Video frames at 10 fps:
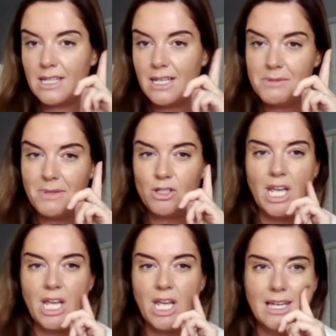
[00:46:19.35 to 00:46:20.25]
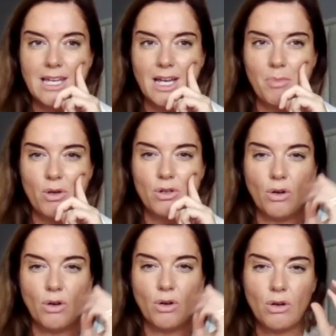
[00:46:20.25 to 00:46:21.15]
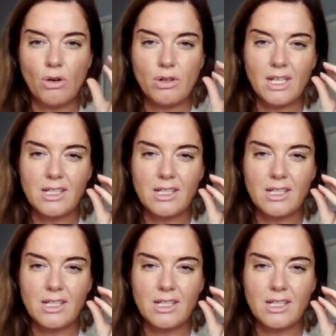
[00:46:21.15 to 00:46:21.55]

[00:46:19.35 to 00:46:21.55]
keeps me in check about not